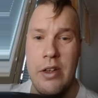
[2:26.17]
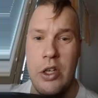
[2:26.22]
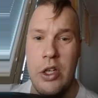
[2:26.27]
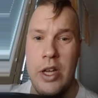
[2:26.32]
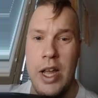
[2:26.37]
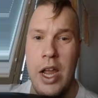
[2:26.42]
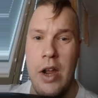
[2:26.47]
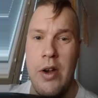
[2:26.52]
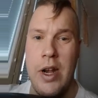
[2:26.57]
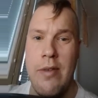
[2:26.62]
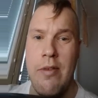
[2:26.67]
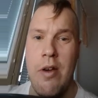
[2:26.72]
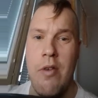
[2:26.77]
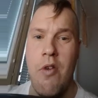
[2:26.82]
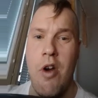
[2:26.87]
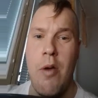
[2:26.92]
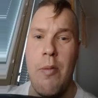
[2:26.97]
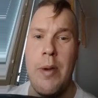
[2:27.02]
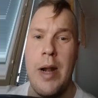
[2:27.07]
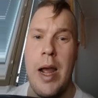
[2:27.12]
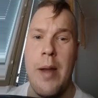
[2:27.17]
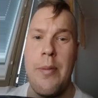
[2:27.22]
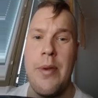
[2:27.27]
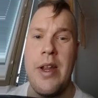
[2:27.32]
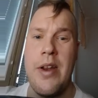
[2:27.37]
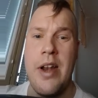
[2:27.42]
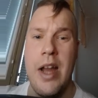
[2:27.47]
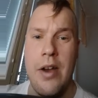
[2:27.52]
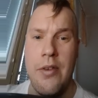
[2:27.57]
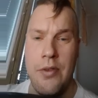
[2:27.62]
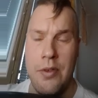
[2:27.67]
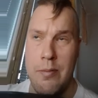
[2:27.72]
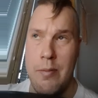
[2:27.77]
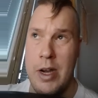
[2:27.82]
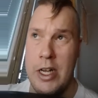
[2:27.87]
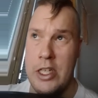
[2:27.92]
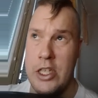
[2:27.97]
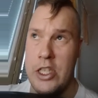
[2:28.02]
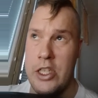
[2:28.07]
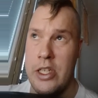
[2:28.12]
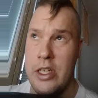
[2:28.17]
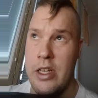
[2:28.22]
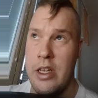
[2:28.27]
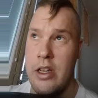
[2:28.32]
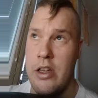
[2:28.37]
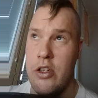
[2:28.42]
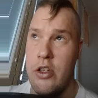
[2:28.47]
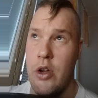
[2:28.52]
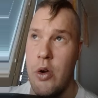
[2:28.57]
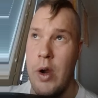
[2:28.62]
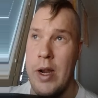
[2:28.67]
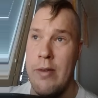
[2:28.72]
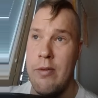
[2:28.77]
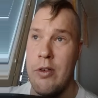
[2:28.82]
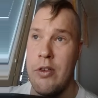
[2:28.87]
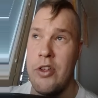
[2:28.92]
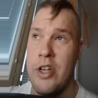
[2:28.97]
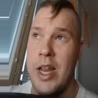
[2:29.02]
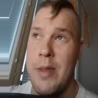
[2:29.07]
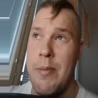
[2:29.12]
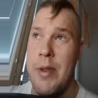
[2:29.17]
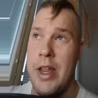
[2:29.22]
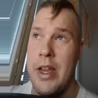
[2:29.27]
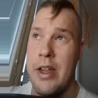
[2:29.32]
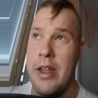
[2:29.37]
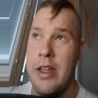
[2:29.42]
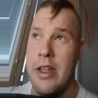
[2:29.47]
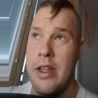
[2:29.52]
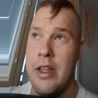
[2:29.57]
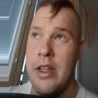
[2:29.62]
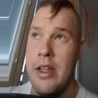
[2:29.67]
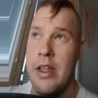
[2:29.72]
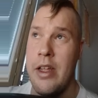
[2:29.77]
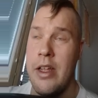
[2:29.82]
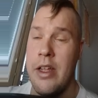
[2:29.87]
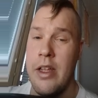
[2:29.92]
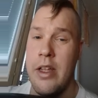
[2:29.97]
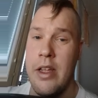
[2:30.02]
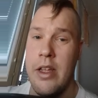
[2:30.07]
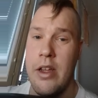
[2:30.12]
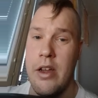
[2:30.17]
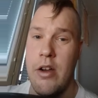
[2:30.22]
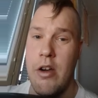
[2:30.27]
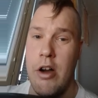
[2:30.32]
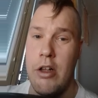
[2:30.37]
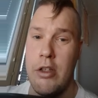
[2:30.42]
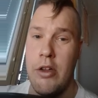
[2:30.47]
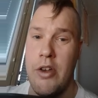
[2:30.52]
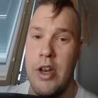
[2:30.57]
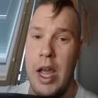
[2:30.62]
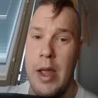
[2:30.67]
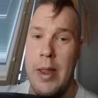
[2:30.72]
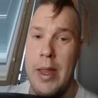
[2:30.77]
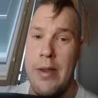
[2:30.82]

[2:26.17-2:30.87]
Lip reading: warmed up enough much, so it was slipping all the time.